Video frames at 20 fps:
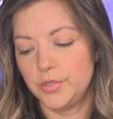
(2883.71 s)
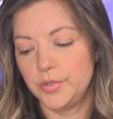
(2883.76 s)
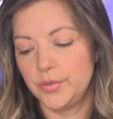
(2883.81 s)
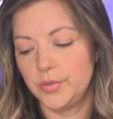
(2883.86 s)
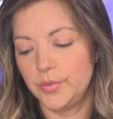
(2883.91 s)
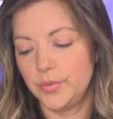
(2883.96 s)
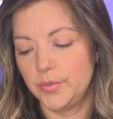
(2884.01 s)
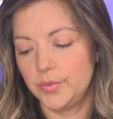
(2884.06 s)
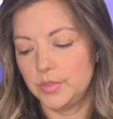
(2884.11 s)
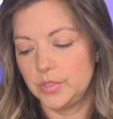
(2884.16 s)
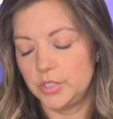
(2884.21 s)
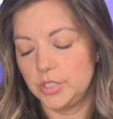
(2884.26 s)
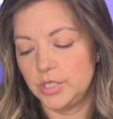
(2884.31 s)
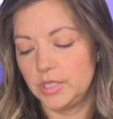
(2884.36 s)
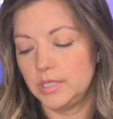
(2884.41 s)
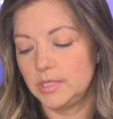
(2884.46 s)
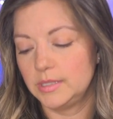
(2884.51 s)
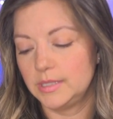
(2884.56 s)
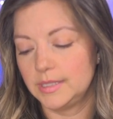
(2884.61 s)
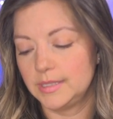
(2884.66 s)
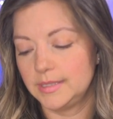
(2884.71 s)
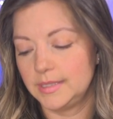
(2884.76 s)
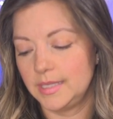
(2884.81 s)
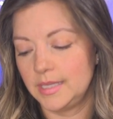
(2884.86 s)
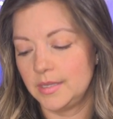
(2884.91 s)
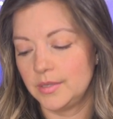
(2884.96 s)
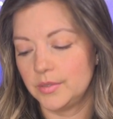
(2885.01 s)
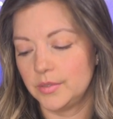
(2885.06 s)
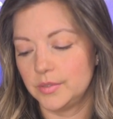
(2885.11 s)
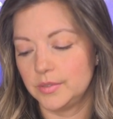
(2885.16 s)
2, Jesus
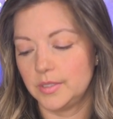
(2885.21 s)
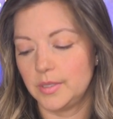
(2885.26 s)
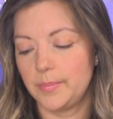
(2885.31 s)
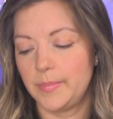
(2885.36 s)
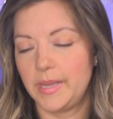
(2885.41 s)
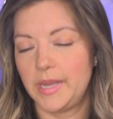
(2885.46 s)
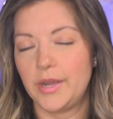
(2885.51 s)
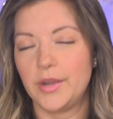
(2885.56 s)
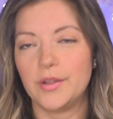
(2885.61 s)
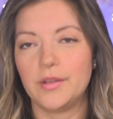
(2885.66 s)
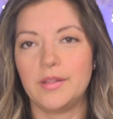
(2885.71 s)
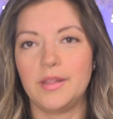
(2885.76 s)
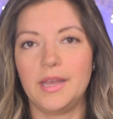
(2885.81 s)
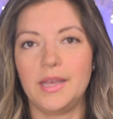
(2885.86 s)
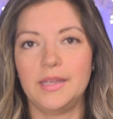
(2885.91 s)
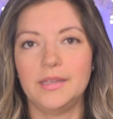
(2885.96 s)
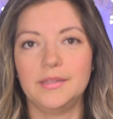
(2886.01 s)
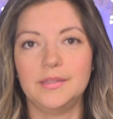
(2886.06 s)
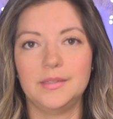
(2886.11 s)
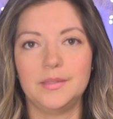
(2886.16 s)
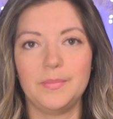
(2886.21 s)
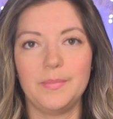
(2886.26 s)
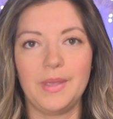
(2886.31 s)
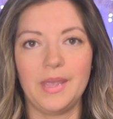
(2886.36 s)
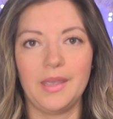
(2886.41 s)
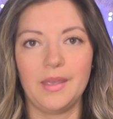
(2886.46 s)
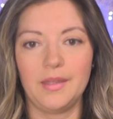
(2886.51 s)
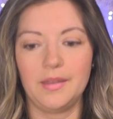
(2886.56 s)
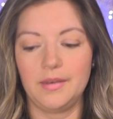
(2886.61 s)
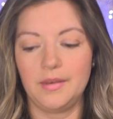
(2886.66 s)
heals a paralyzed
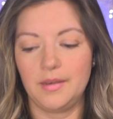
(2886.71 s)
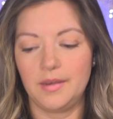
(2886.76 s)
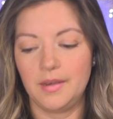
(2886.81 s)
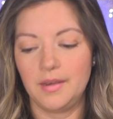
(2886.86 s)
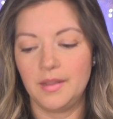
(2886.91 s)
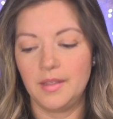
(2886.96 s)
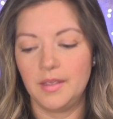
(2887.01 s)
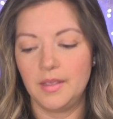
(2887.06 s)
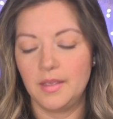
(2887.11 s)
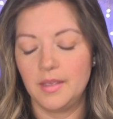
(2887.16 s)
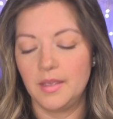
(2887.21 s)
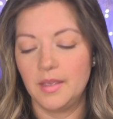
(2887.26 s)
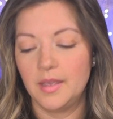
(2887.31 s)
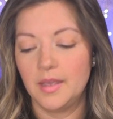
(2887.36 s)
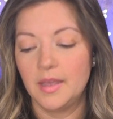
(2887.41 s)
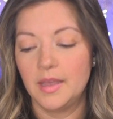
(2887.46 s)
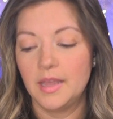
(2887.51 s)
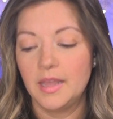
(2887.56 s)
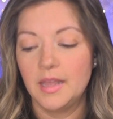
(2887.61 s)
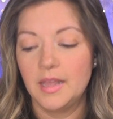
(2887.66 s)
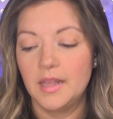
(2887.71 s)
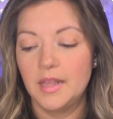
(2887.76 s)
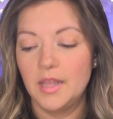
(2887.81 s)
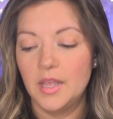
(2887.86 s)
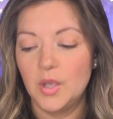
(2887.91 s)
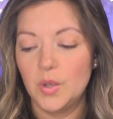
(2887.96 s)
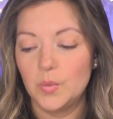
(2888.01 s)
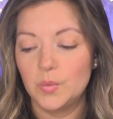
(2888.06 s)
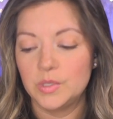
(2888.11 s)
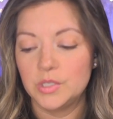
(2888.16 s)
man.
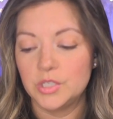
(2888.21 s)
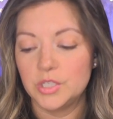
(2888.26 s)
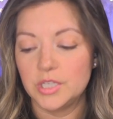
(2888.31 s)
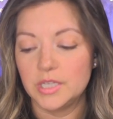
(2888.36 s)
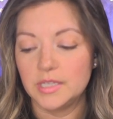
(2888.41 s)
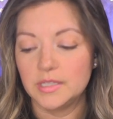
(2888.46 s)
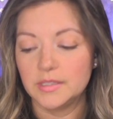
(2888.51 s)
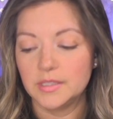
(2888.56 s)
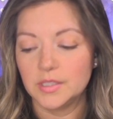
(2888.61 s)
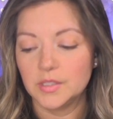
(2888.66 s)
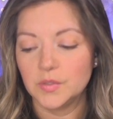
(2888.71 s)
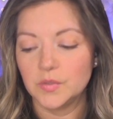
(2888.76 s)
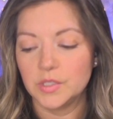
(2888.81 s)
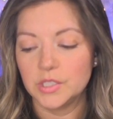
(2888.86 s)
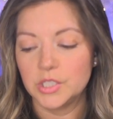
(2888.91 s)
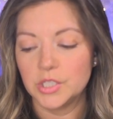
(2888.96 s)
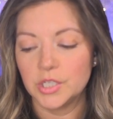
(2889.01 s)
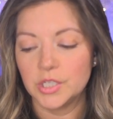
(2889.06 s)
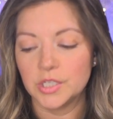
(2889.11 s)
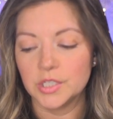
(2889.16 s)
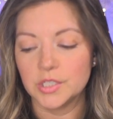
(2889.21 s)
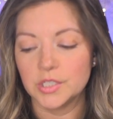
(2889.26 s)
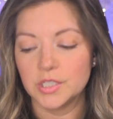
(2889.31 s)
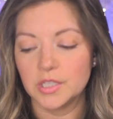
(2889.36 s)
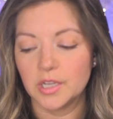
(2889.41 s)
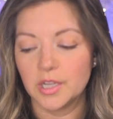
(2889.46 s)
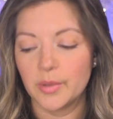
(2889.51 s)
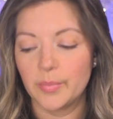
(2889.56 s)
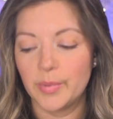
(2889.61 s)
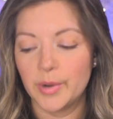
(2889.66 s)
When Jesus returned
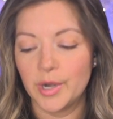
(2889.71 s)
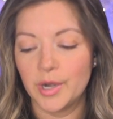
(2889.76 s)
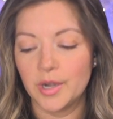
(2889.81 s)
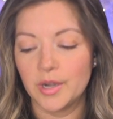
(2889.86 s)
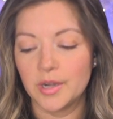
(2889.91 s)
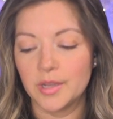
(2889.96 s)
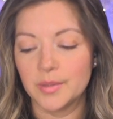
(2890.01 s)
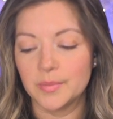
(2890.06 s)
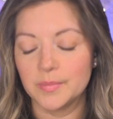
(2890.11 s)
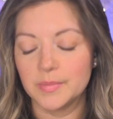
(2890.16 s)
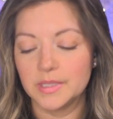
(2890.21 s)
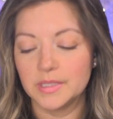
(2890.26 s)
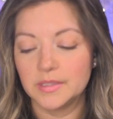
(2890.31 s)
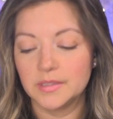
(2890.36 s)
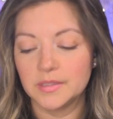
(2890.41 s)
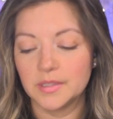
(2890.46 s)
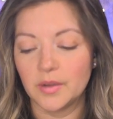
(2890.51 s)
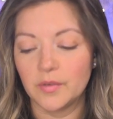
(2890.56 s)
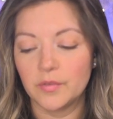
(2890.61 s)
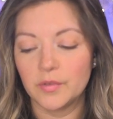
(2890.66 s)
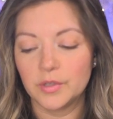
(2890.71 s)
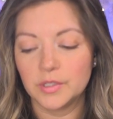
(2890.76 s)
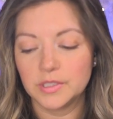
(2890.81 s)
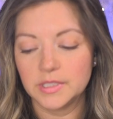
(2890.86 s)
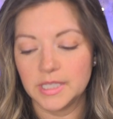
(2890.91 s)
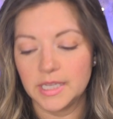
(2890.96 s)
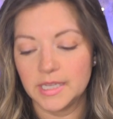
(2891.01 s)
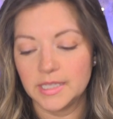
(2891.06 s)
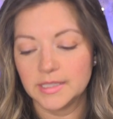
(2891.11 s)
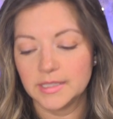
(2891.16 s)
to Capernaum several
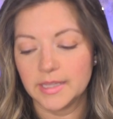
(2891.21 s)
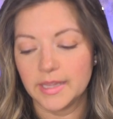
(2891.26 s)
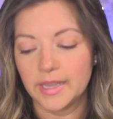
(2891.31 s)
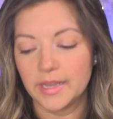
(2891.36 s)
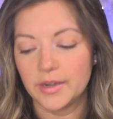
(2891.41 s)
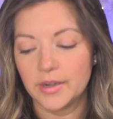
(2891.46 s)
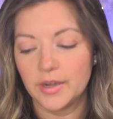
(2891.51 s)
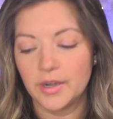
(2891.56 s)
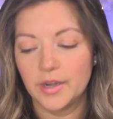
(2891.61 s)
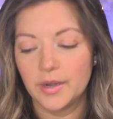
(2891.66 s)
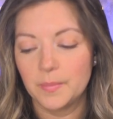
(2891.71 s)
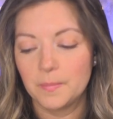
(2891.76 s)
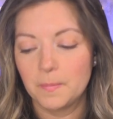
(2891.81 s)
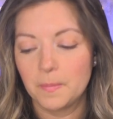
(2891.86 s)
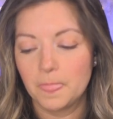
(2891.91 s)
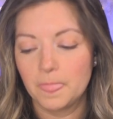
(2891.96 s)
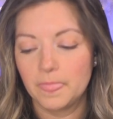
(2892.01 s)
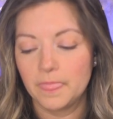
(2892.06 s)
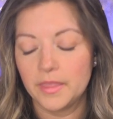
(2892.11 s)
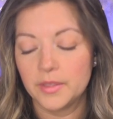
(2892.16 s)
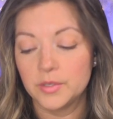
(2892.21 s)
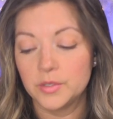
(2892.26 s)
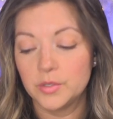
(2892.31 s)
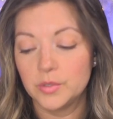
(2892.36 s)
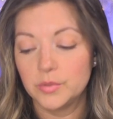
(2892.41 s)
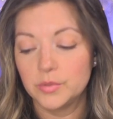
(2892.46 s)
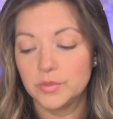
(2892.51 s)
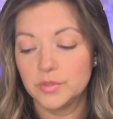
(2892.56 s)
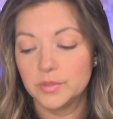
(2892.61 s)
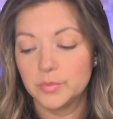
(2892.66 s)
days later, the
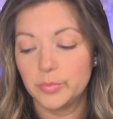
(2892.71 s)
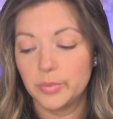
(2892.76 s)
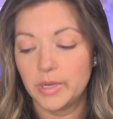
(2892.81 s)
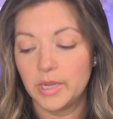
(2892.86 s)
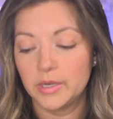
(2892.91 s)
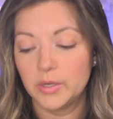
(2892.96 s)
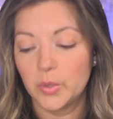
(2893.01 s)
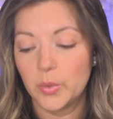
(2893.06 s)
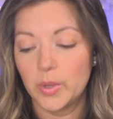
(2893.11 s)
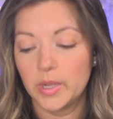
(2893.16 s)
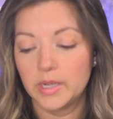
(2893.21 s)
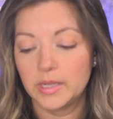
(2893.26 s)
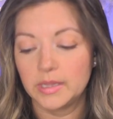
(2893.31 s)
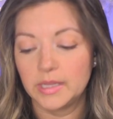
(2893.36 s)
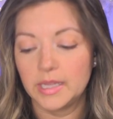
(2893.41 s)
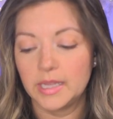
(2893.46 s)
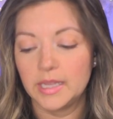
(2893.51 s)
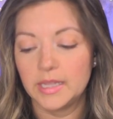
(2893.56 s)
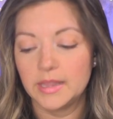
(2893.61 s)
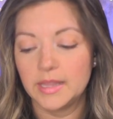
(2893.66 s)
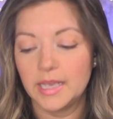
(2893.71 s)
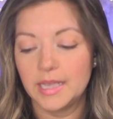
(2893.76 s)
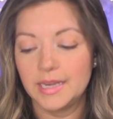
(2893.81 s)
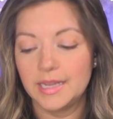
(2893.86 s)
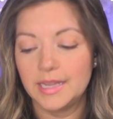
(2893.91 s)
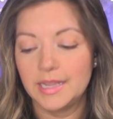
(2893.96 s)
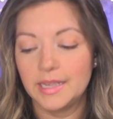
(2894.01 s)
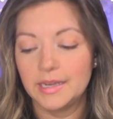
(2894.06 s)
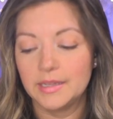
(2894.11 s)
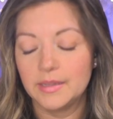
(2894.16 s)
news spread quickly that
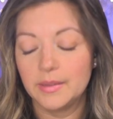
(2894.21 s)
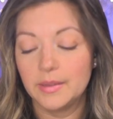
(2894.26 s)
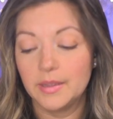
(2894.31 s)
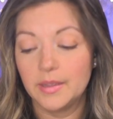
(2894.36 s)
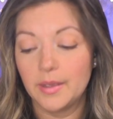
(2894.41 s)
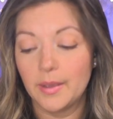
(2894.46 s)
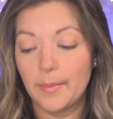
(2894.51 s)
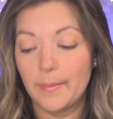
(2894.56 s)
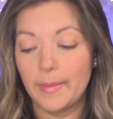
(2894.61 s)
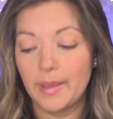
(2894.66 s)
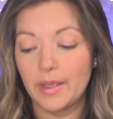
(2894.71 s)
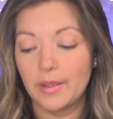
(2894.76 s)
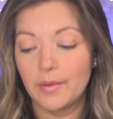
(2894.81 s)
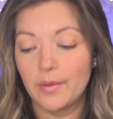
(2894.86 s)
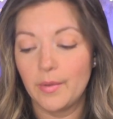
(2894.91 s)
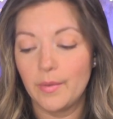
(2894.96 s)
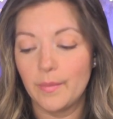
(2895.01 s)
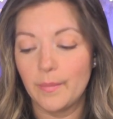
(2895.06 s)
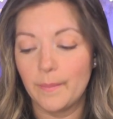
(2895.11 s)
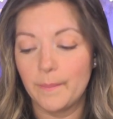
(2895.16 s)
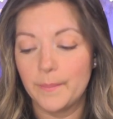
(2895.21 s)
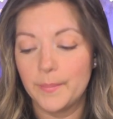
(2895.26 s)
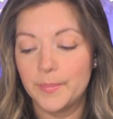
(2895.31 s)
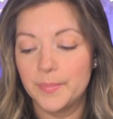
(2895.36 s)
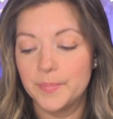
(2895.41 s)
he had come back home.